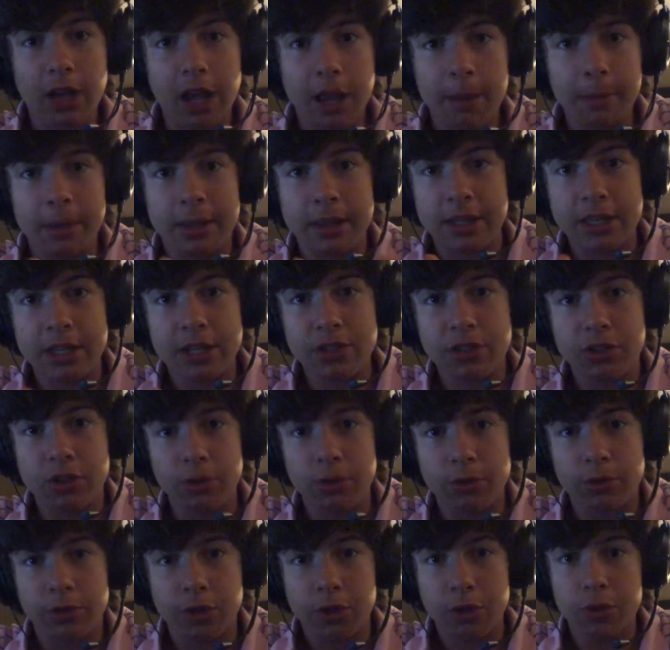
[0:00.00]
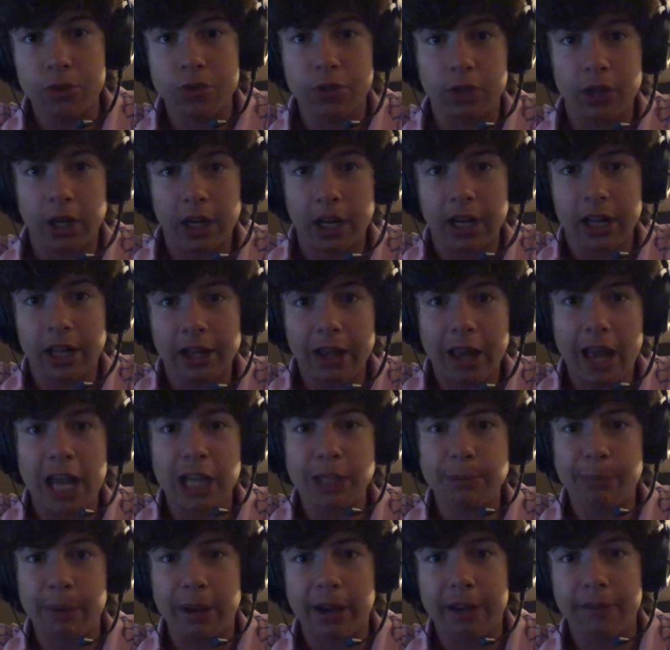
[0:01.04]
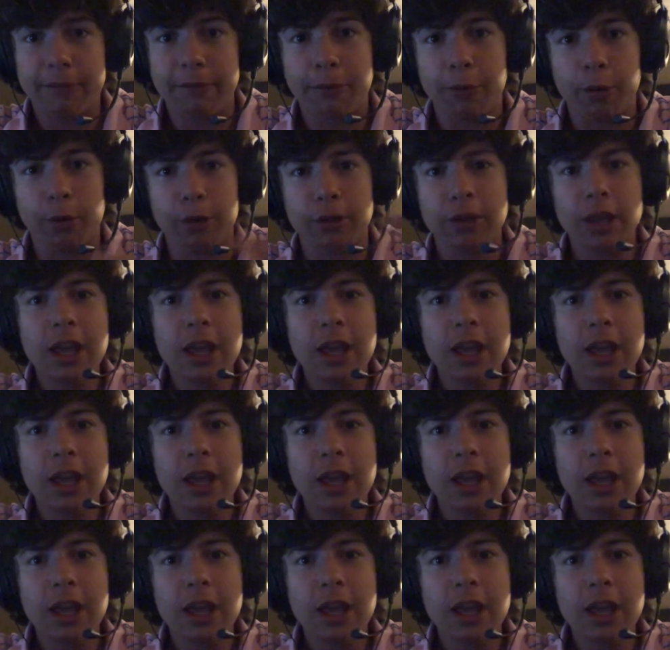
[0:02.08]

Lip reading: I mean, these 2 dudes are going to clash back and forth,